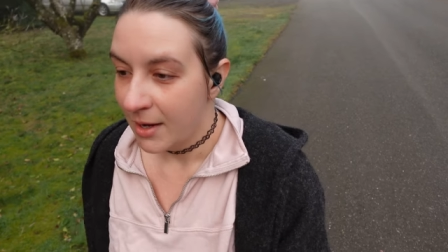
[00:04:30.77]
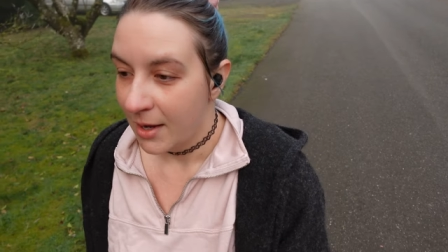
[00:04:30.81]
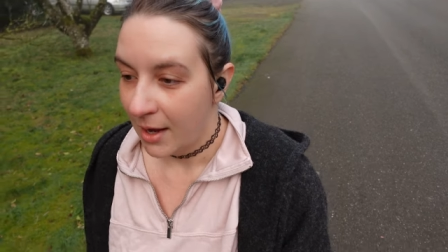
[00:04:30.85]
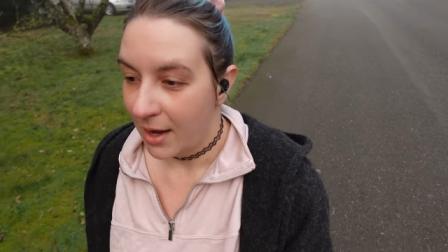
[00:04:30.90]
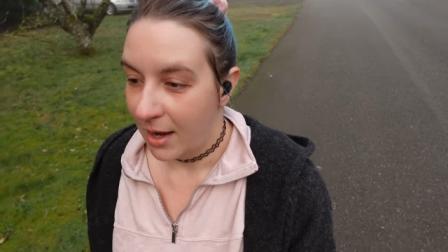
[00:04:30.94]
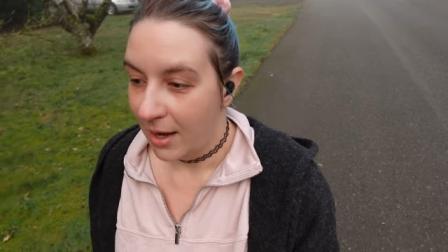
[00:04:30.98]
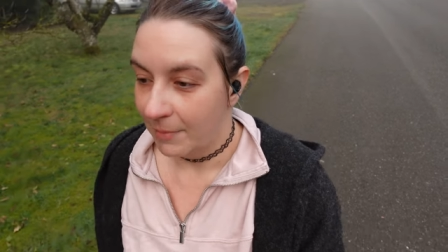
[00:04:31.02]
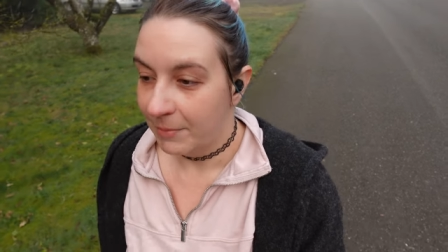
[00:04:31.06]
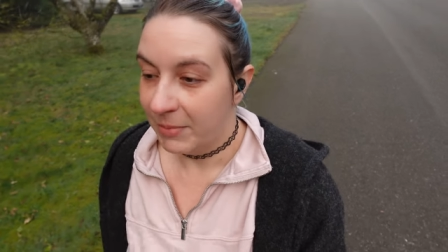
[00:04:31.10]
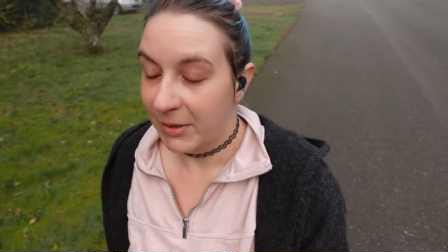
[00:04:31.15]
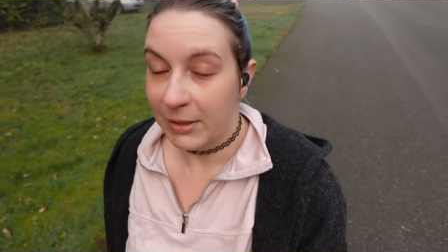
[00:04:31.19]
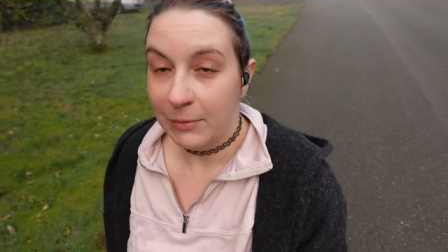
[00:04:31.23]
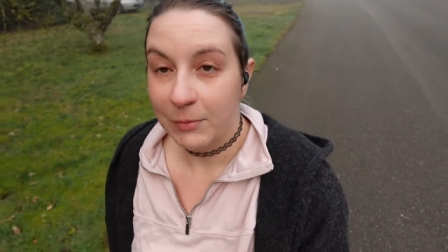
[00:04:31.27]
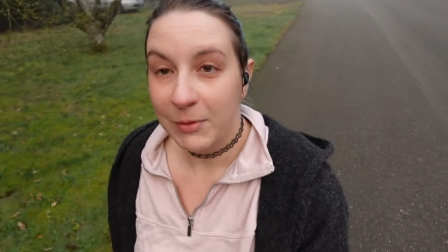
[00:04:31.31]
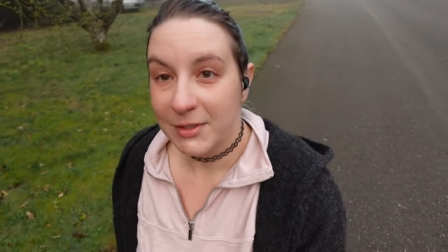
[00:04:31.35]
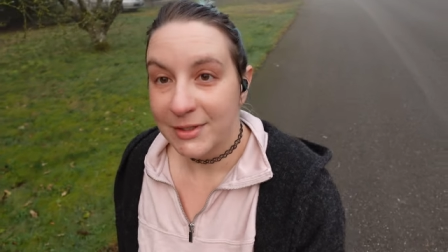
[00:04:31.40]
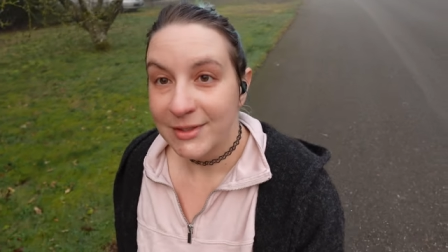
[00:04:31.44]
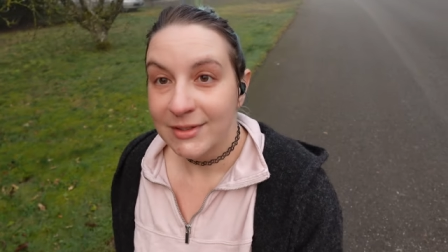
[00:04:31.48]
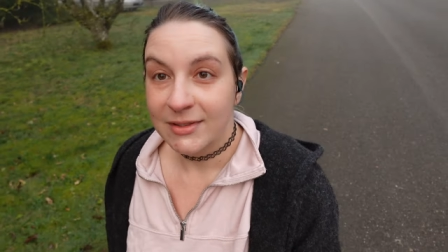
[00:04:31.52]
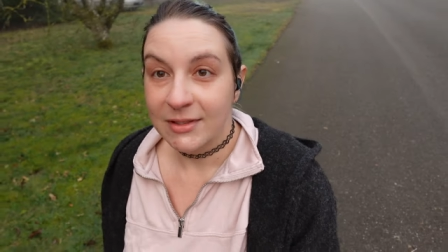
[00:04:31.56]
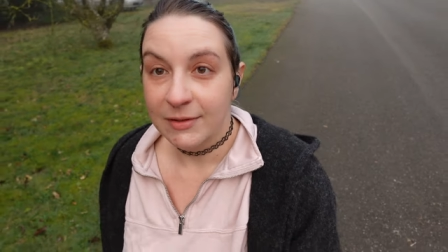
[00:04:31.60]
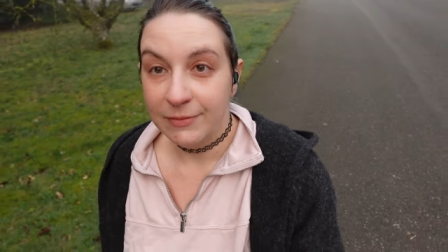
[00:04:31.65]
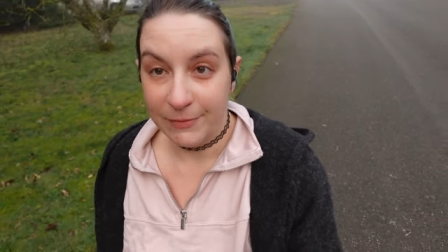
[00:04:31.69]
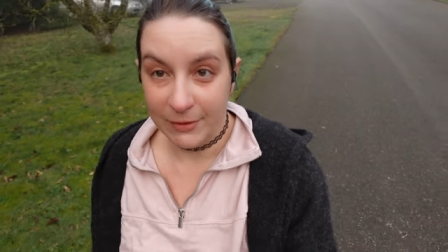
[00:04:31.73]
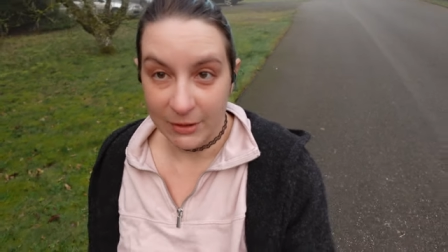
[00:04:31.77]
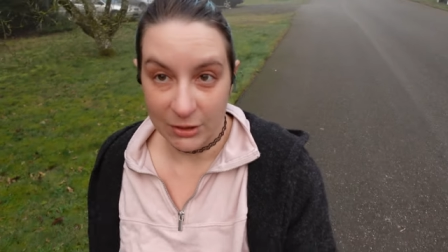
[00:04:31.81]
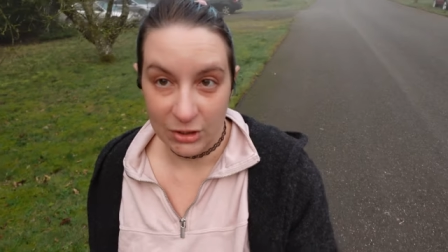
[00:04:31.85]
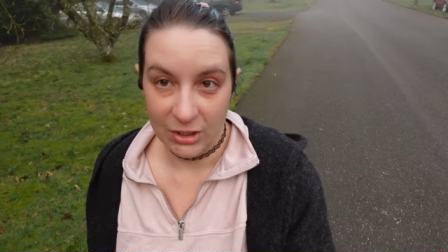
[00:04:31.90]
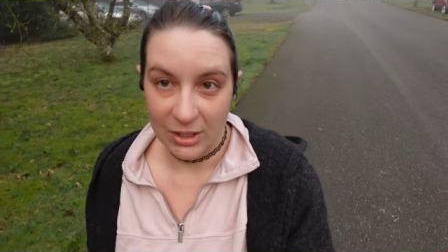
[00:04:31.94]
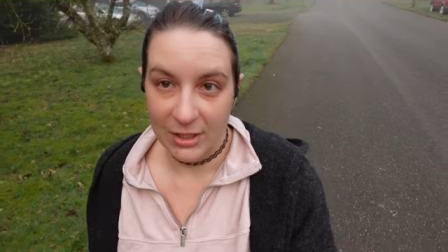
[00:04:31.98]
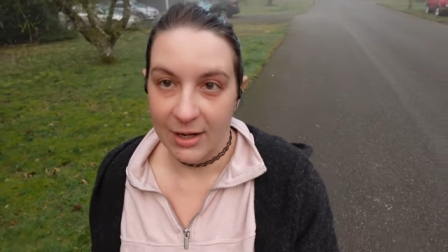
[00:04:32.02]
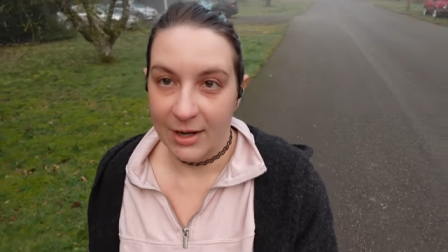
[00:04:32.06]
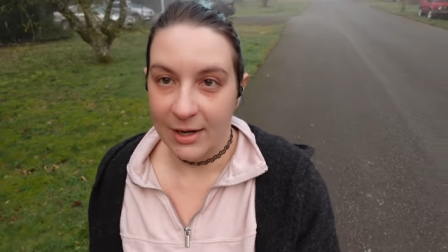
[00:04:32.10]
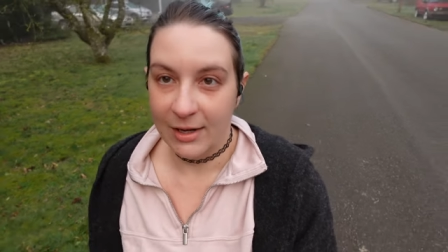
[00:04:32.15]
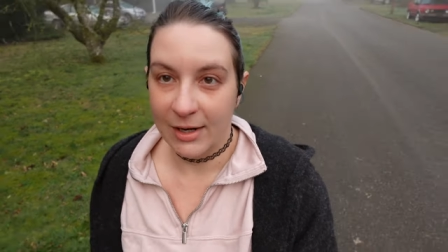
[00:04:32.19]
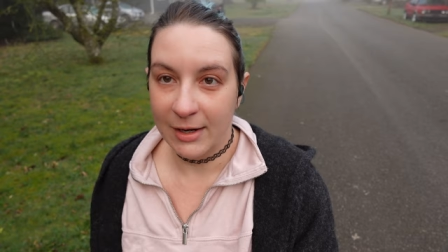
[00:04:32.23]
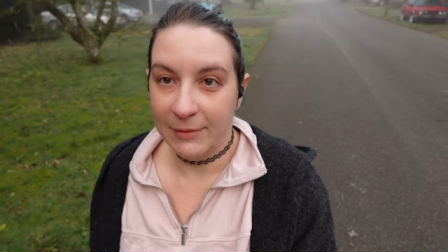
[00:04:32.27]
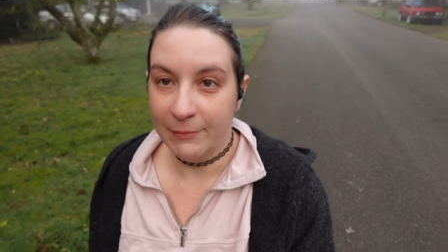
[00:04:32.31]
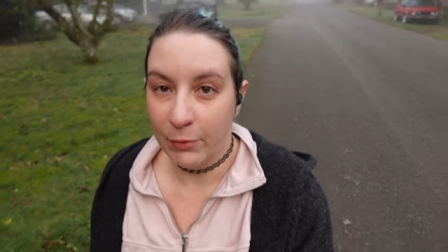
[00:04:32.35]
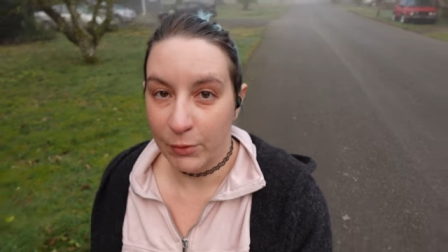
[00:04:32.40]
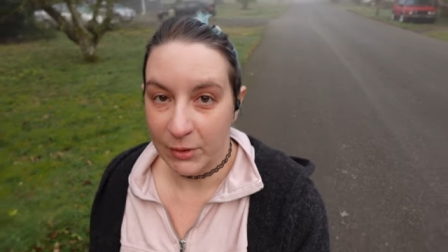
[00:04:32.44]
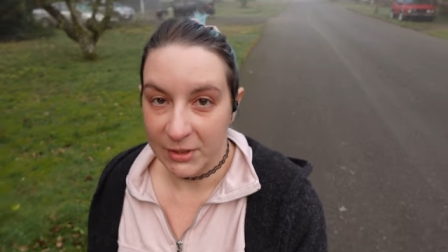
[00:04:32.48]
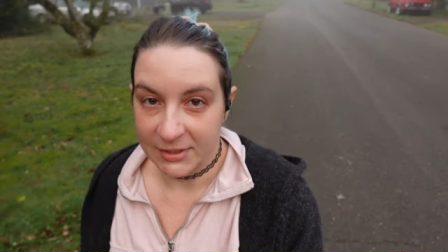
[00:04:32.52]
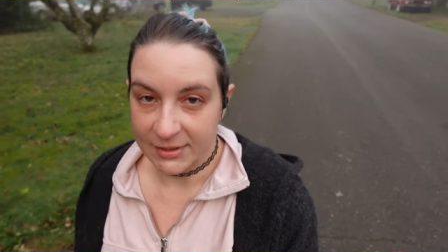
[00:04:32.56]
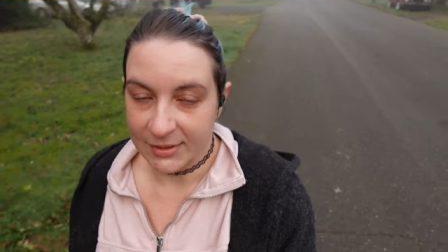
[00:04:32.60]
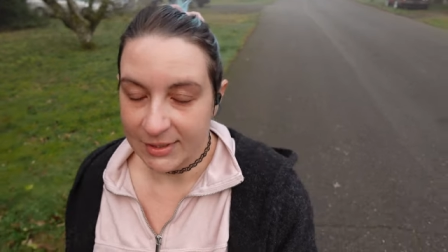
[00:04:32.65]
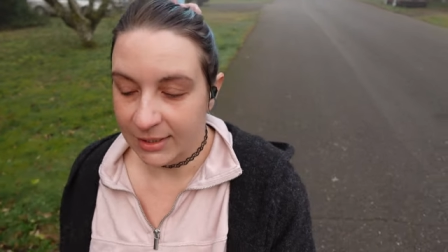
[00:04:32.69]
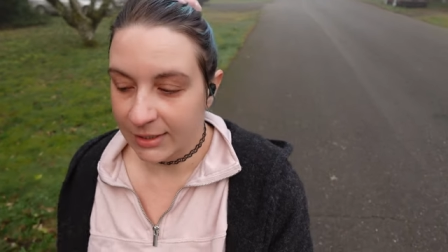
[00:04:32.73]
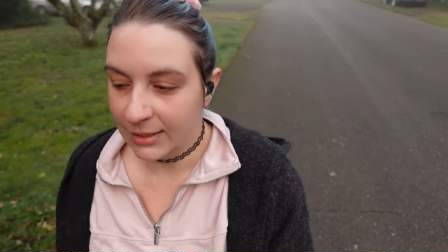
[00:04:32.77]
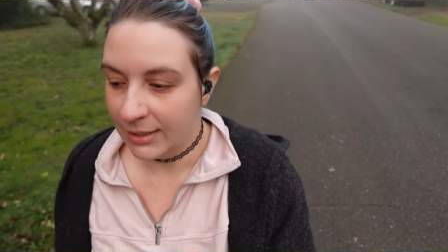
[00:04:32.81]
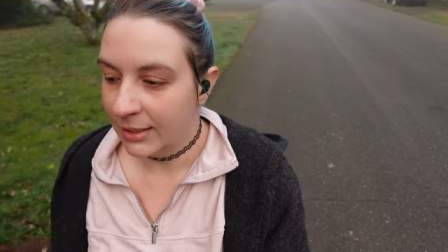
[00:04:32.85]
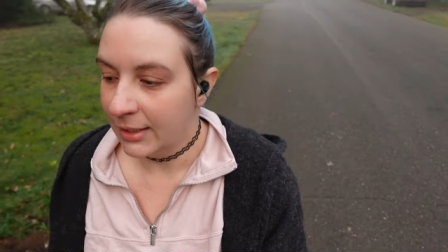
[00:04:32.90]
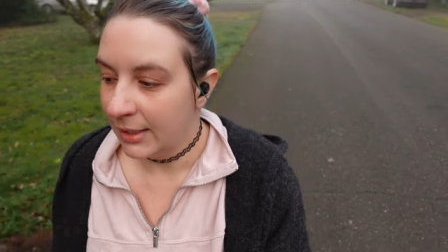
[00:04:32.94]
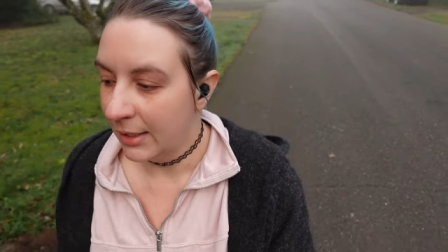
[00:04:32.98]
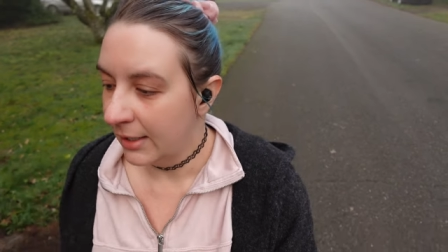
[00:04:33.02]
uh, but it wasn't sufficient and I voiced it.